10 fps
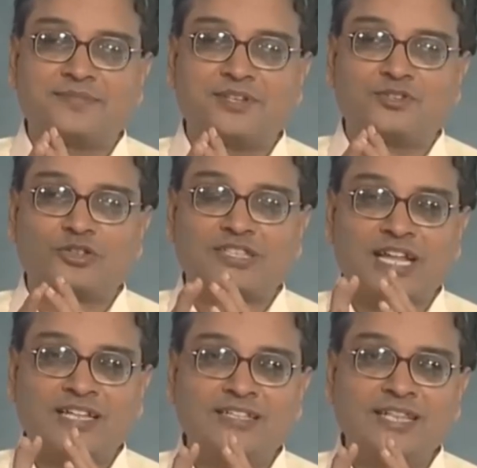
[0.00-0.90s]
So,
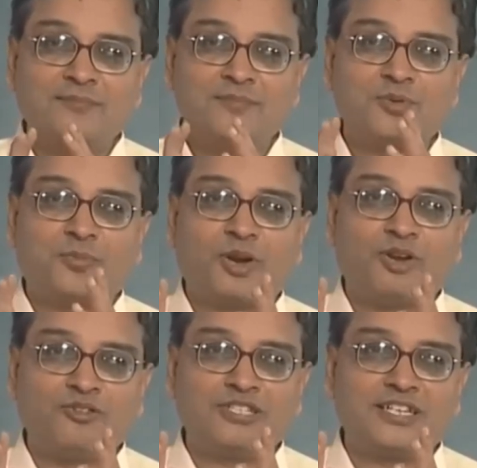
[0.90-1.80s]
dantam you
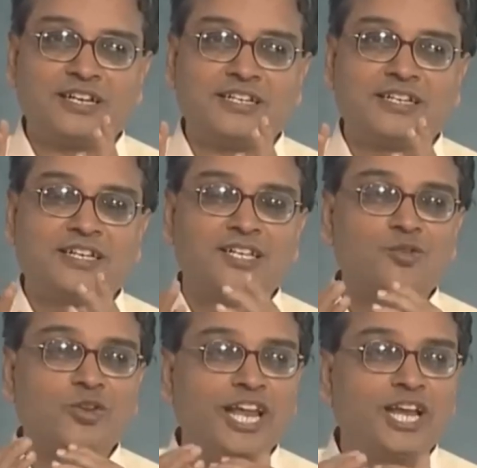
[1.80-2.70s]
pronounce it
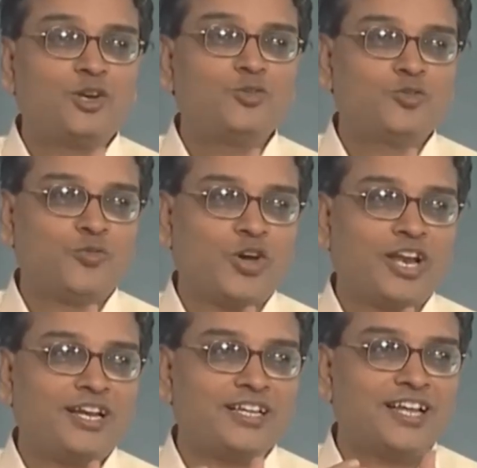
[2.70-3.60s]
you need tooth for
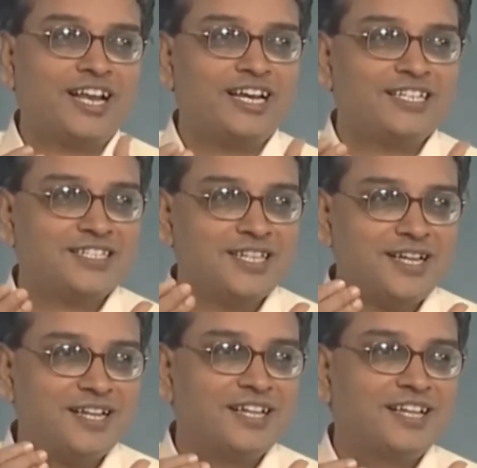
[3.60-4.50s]
it and it is
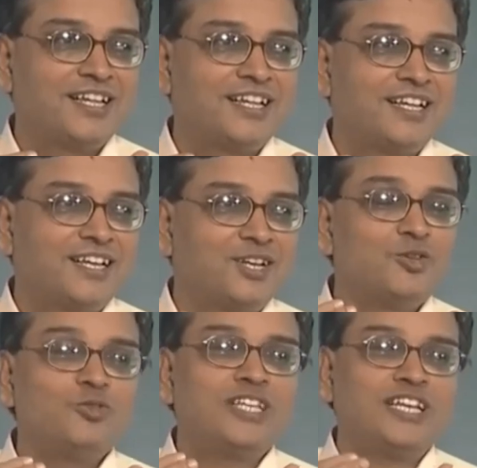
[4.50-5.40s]
a
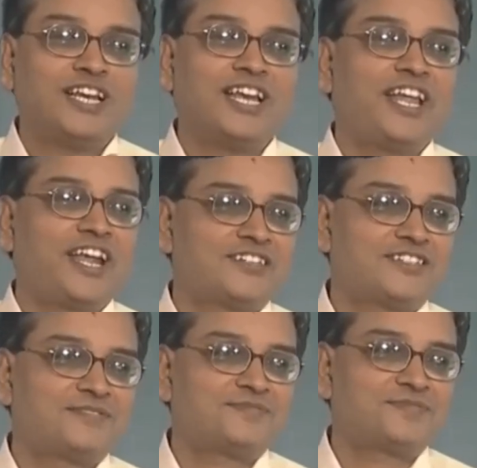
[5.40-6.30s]
tooth it
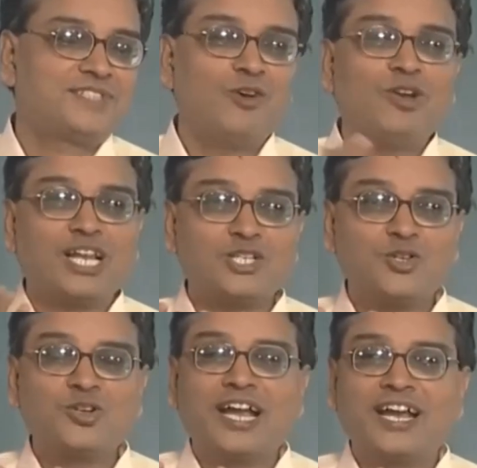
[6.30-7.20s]
indicates. Now, let us
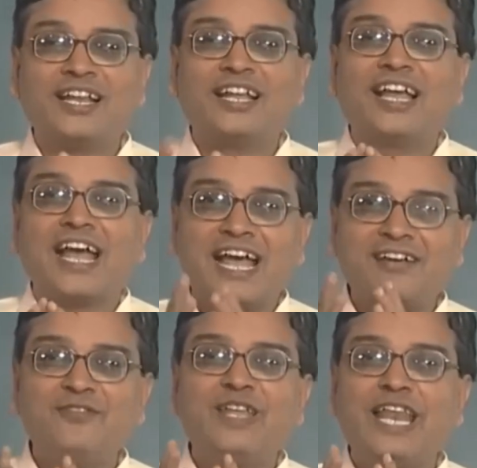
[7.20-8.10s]
look at
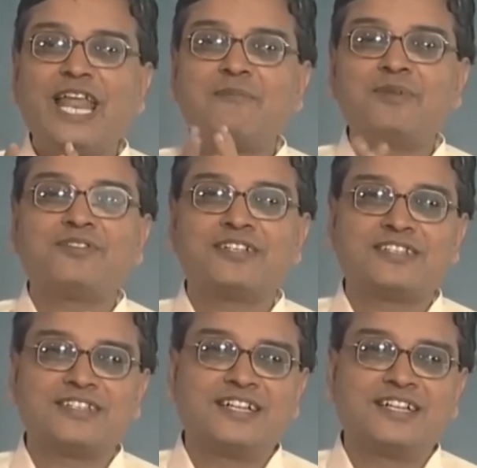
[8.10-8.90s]
have we named our